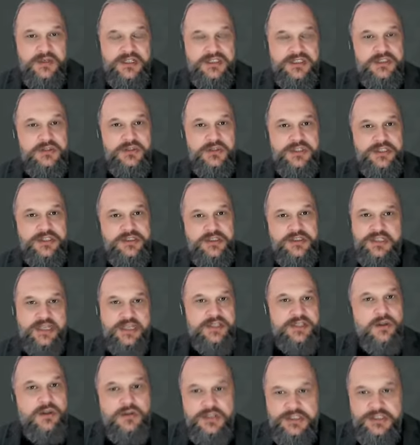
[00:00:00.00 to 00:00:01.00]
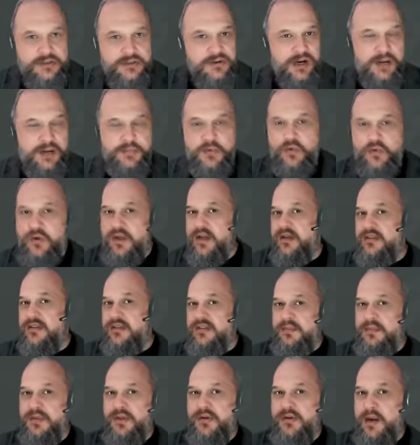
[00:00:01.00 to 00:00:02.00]
It's not just a technology grab or a
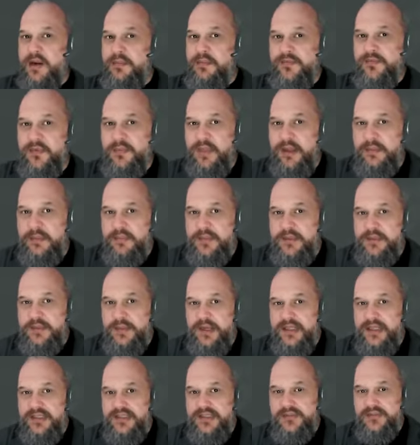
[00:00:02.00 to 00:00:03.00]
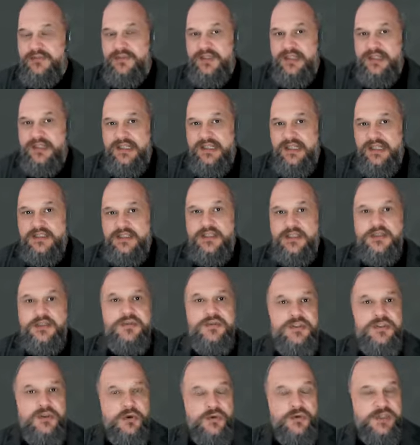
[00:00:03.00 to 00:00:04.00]
customer grab from that perspective. So you
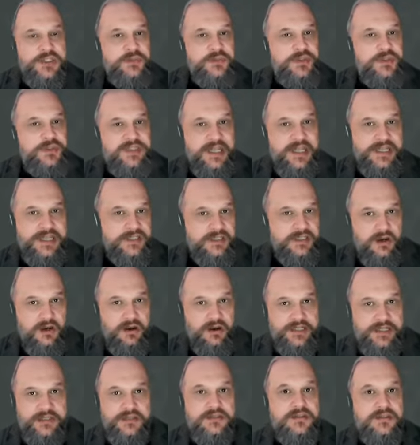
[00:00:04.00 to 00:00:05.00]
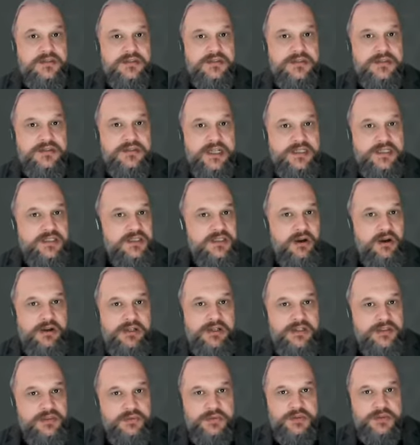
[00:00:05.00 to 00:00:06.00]
saw this with DataGuidance. Data
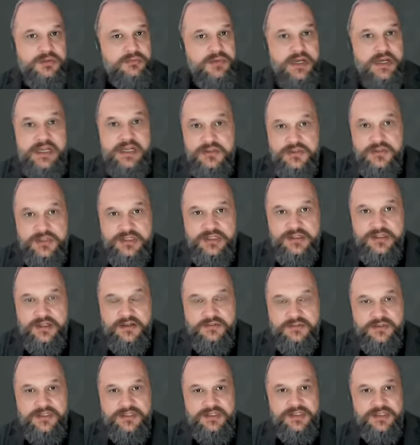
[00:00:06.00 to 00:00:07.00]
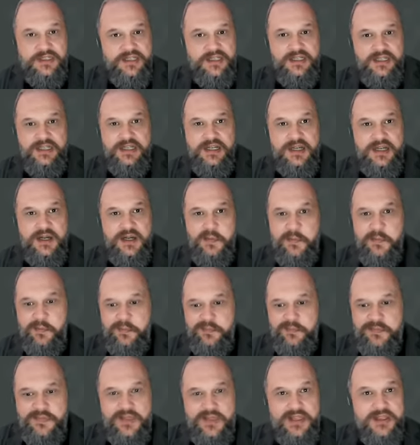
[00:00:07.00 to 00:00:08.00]
guidance was a regulatory service
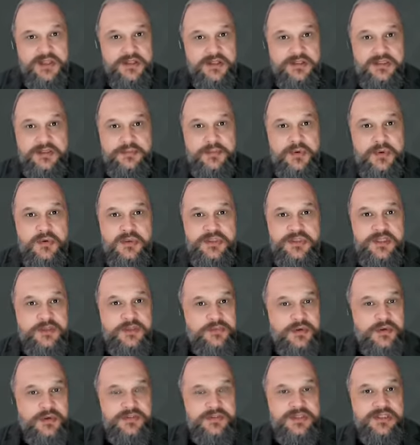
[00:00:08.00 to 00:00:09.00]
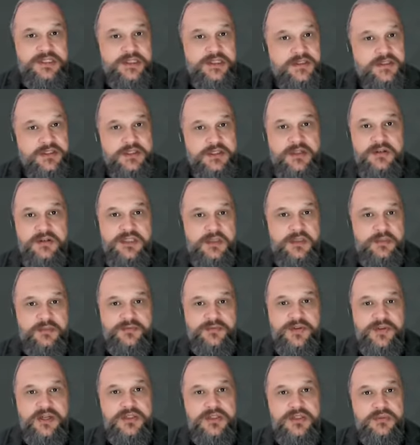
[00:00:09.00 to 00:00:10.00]
um, that supported privacy and security
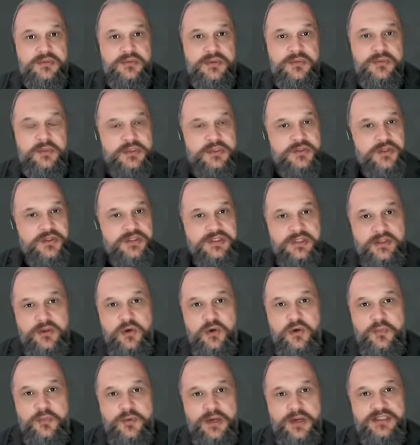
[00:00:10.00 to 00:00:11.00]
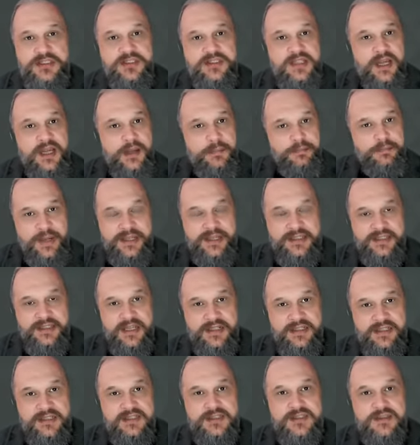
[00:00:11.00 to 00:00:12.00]
professionals. OneTrust incorporated that, baked
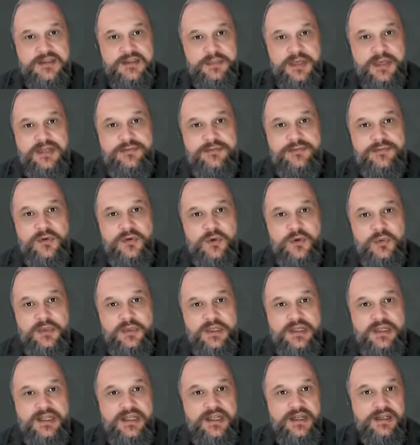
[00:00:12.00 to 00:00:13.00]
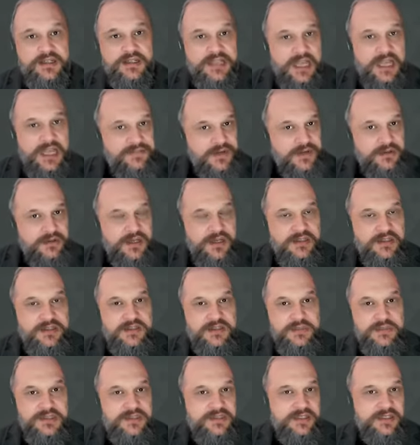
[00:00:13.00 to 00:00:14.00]
that into the platform, and gave our
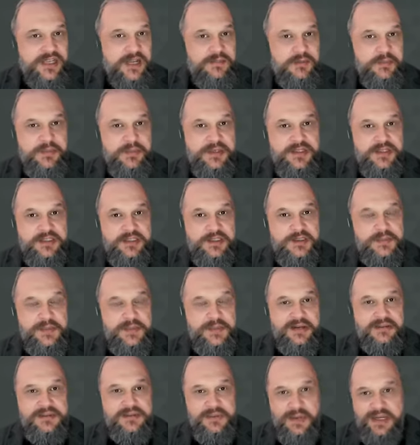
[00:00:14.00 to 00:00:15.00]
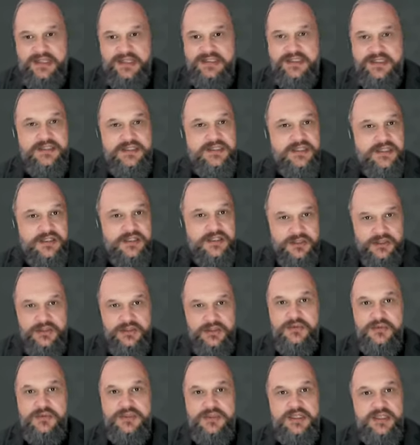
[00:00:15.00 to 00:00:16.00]
customers the capability to be able to access it and
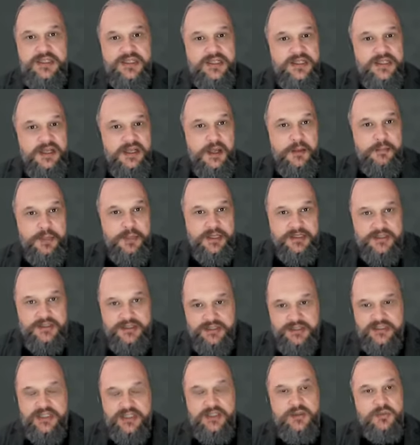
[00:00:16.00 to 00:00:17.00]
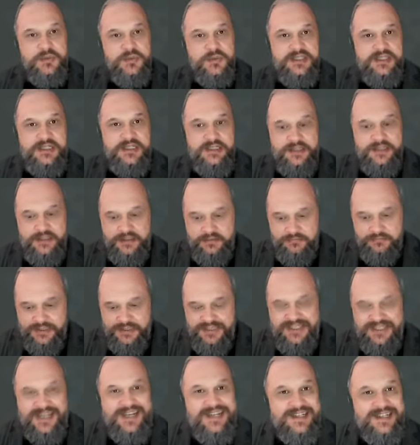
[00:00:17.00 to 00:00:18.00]
use it, but still with it
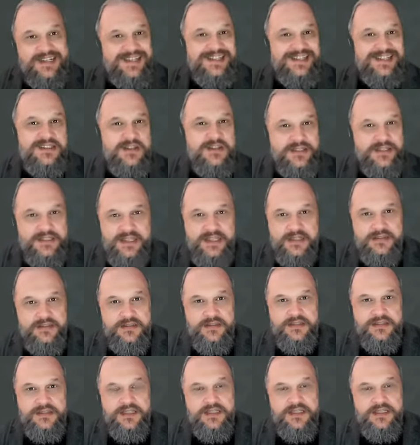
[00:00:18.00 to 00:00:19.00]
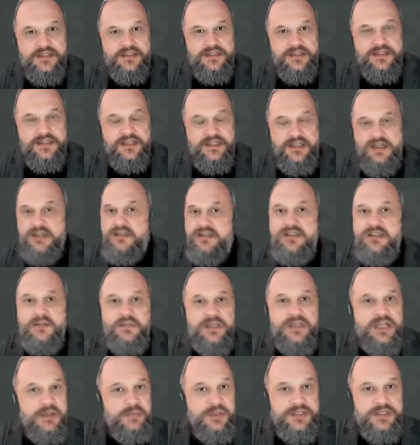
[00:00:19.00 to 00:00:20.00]
retaining its identity. And
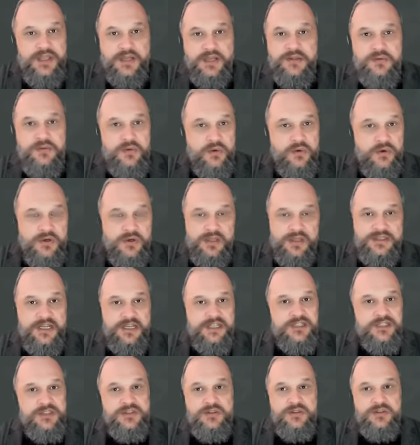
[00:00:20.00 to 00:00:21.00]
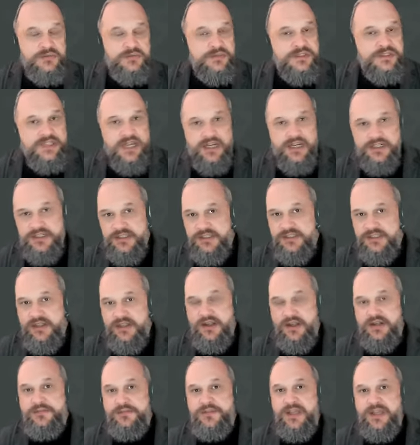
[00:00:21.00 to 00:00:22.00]
similarly with other organizations on the redaction
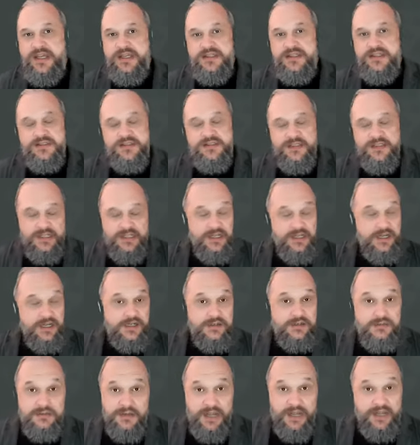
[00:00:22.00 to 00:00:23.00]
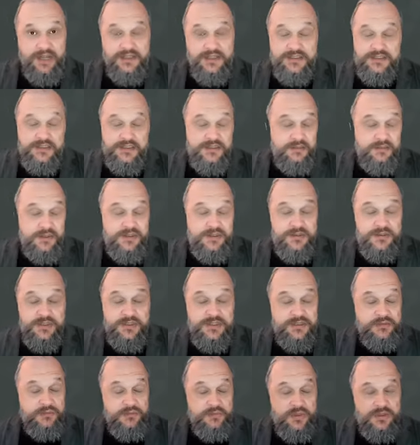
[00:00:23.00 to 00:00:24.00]
side of things, and actually the most
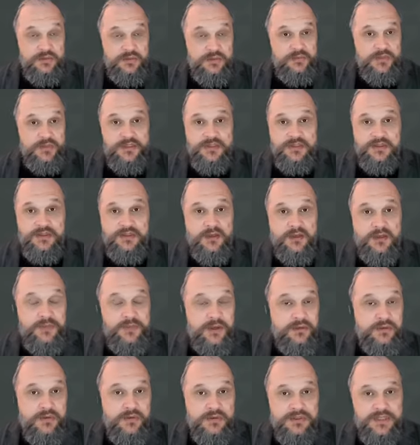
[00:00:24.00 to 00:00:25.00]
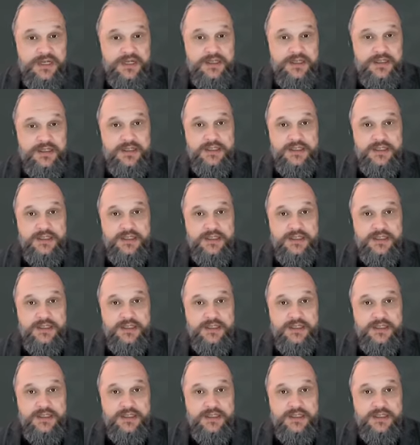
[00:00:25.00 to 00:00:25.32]
recent one with Tugboat Logic.